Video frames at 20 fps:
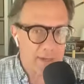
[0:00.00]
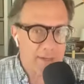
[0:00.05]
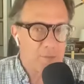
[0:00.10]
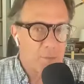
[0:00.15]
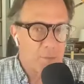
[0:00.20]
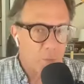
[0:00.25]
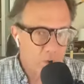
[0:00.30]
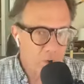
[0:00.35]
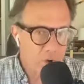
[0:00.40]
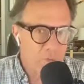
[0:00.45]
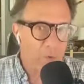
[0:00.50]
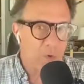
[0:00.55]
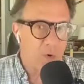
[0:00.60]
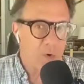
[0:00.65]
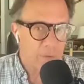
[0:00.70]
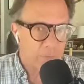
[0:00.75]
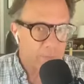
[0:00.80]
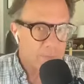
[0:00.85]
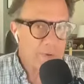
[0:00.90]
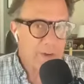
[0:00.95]
more and
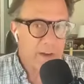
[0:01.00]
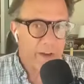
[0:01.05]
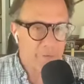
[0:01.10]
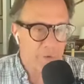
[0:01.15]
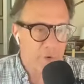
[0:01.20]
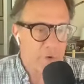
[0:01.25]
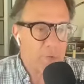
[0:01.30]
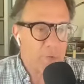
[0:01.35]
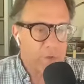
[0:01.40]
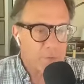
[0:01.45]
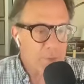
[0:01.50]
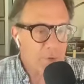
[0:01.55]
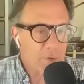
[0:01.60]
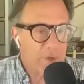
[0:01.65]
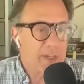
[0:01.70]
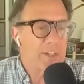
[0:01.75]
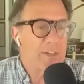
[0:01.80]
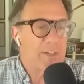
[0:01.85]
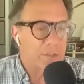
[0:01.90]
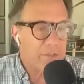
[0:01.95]
more effort was
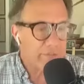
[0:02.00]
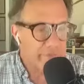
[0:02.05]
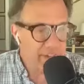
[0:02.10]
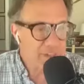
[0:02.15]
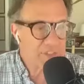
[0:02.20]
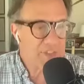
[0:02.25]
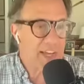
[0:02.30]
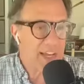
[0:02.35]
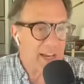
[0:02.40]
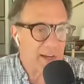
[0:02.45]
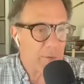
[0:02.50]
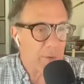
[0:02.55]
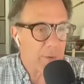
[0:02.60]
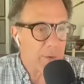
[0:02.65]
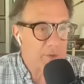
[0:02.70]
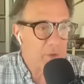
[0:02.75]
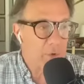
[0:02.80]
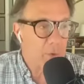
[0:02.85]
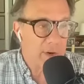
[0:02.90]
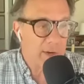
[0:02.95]
put into investigating
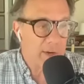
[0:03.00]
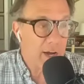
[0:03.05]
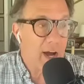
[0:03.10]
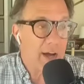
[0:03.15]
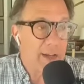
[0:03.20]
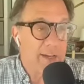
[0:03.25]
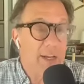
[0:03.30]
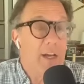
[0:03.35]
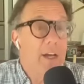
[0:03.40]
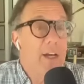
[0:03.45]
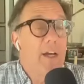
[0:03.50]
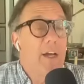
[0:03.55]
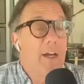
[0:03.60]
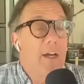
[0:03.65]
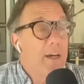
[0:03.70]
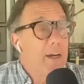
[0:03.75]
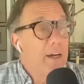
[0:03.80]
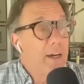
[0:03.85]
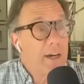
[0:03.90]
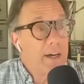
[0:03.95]
what was going on,
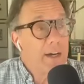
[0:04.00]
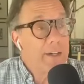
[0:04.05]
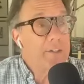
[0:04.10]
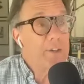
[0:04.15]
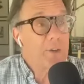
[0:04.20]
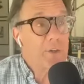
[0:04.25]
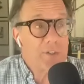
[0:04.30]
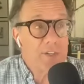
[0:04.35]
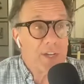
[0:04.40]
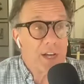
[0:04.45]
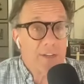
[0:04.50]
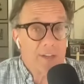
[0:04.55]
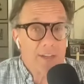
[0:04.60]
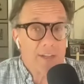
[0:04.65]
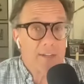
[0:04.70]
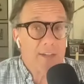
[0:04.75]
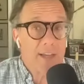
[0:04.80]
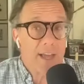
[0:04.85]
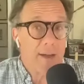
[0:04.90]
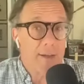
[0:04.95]
it turns out
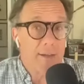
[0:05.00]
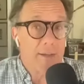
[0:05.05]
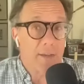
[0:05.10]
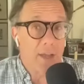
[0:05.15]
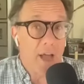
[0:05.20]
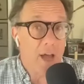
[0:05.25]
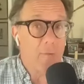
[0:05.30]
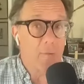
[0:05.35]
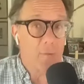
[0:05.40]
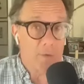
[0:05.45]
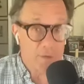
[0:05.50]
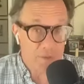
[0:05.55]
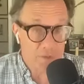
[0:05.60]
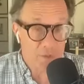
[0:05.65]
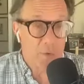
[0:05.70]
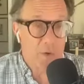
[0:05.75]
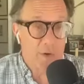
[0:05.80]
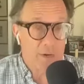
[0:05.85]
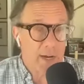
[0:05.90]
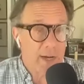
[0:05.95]
that, a lot was
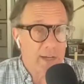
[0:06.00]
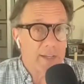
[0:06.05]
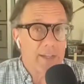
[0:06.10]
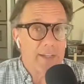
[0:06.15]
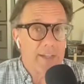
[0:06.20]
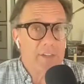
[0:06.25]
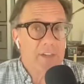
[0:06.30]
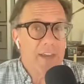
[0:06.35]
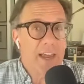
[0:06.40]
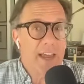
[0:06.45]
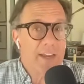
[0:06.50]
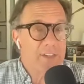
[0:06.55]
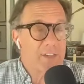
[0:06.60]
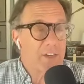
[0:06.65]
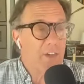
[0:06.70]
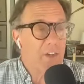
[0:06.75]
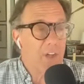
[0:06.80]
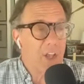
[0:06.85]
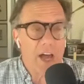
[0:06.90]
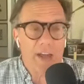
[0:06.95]
going on. This has
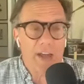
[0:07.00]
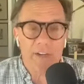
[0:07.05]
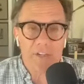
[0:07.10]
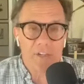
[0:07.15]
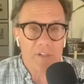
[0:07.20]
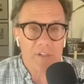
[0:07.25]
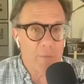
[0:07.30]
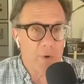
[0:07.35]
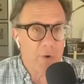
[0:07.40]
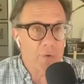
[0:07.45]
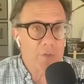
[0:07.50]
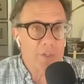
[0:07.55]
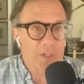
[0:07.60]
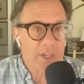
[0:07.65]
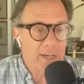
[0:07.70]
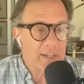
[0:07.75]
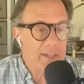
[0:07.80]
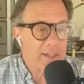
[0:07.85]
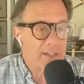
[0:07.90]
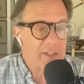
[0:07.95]
a lot of smoke,
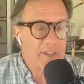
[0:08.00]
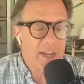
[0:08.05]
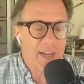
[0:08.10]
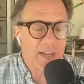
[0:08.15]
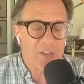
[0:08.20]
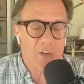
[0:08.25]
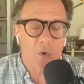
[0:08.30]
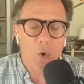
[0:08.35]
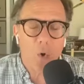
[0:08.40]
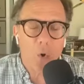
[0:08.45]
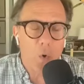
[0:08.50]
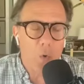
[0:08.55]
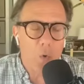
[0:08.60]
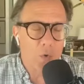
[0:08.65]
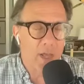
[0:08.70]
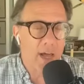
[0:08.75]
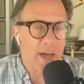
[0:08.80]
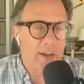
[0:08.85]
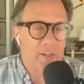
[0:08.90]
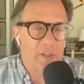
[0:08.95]
Ted. This has a
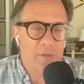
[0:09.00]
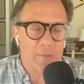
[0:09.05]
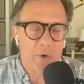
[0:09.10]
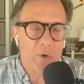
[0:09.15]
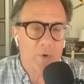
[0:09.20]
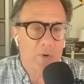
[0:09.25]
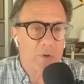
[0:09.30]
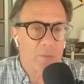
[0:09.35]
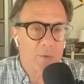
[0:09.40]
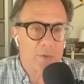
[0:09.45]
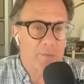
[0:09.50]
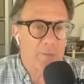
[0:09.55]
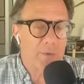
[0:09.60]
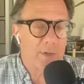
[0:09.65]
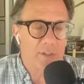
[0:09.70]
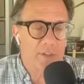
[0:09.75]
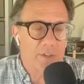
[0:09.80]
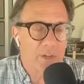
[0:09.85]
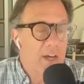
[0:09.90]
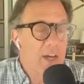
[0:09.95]
whole lot of smoke, which
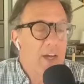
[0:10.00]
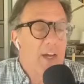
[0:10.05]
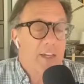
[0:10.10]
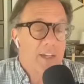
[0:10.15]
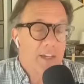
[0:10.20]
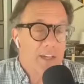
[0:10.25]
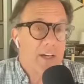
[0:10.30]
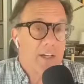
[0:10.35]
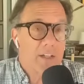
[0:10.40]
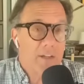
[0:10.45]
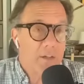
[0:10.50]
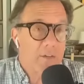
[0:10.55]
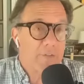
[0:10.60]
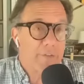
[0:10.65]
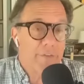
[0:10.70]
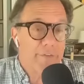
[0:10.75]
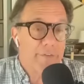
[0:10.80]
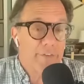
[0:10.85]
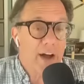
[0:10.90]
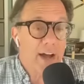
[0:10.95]
means you got to look
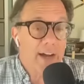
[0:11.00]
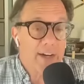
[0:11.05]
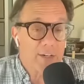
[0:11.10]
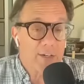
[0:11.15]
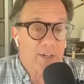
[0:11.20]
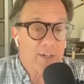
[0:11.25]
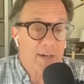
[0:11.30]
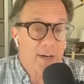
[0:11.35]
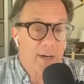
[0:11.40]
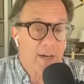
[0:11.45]
for fire.